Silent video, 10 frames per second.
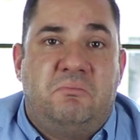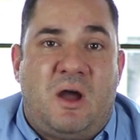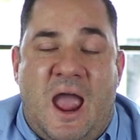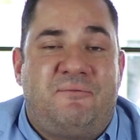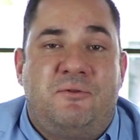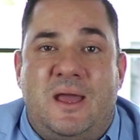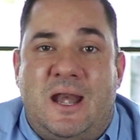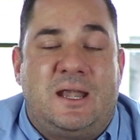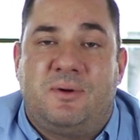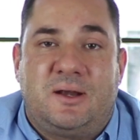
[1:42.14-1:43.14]
I haven't met
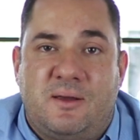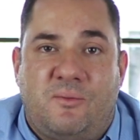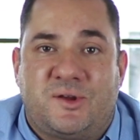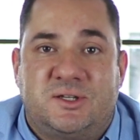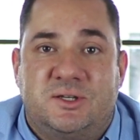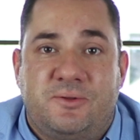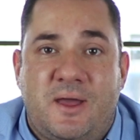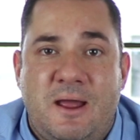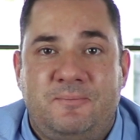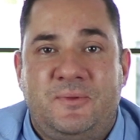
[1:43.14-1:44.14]
anybody that wants to do
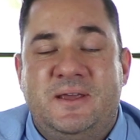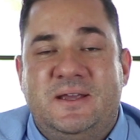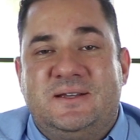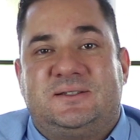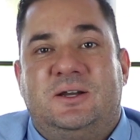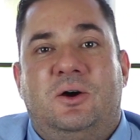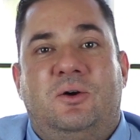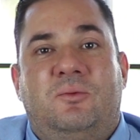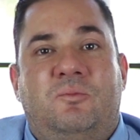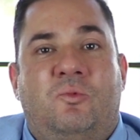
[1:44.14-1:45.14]
that.
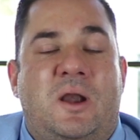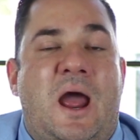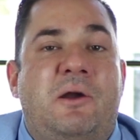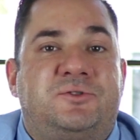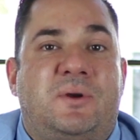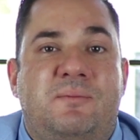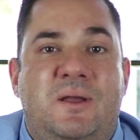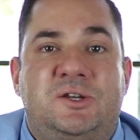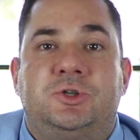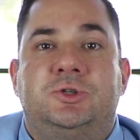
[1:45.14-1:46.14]
So what I always
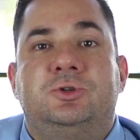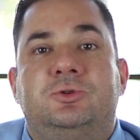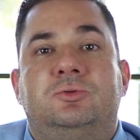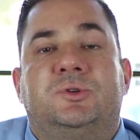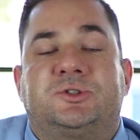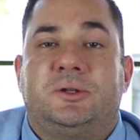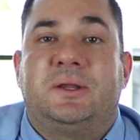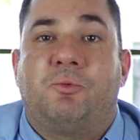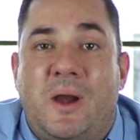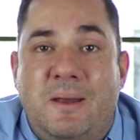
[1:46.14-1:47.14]
recommend is you do what's called
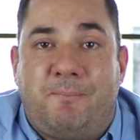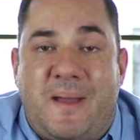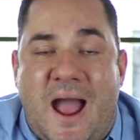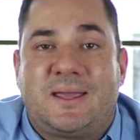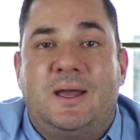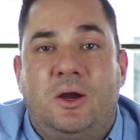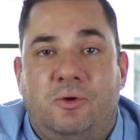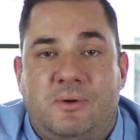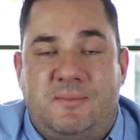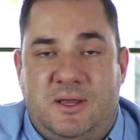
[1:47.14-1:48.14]
a rent back
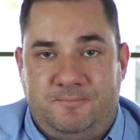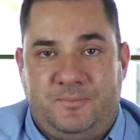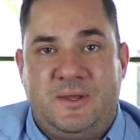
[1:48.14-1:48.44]
agreement.